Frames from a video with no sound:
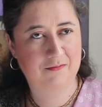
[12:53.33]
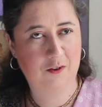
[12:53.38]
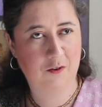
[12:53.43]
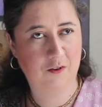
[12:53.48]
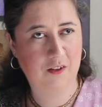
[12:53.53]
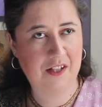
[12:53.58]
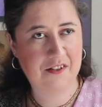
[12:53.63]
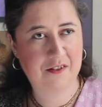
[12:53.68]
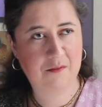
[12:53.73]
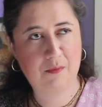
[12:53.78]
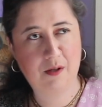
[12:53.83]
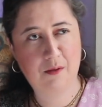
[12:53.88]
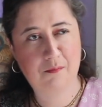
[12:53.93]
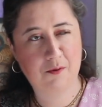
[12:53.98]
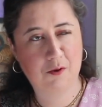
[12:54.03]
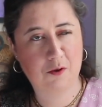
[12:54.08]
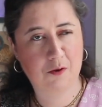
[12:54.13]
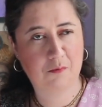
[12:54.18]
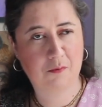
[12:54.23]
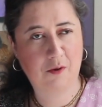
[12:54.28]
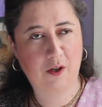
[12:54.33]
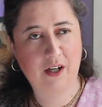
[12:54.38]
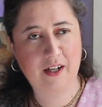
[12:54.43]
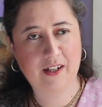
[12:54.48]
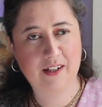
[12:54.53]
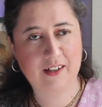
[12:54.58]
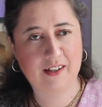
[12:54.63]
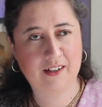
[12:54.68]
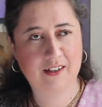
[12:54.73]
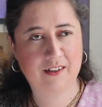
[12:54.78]
There were lots of people
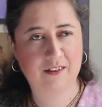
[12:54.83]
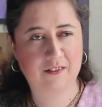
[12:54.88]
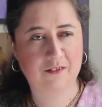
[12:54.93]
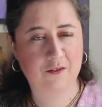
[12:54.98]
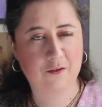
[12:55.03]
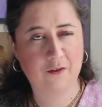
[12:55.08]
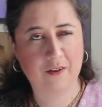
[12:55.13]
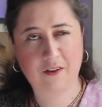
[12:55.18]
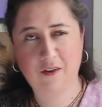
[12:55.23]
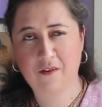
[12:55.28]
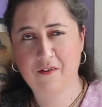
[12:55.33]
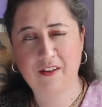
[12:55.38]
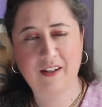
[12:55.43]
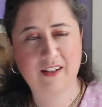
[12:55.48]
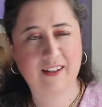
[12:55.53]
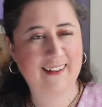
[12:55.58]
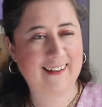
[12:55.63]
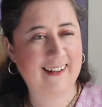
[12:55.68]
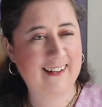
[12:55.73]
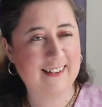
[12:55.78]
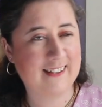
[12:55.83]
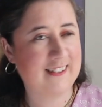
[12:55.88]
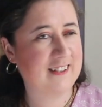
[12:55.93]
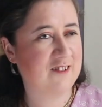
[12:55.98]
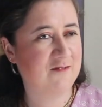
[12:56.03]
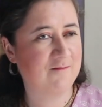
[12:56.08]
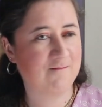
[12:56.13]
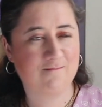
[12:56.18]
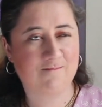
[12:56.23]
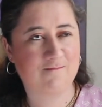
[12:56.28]
praying and doing their thing, and I
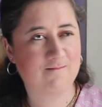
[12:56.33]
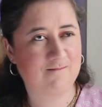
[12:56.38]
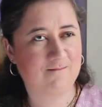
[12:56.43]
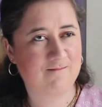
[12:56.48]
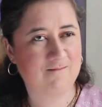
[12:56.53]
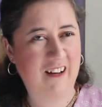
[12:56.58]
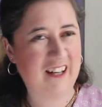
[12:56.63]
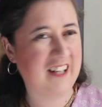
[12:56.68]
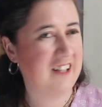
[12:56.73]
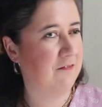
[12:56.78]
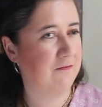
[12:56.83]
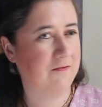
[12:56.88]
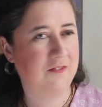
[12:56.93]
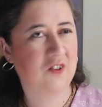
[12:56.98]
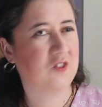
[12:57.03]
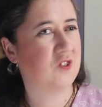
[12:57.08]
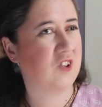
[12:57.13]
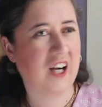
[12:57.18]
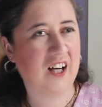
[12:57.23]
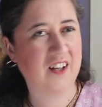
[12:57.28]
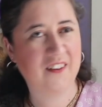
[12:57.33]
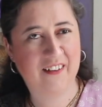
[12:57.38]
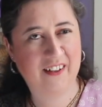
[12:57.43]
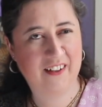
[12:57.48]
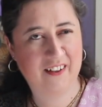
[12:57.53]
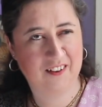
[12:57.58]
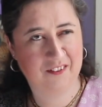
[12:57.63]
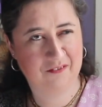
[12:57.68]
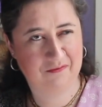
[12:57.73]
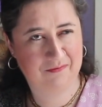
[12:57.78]
didn't feel God
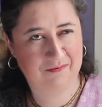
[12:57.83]
there.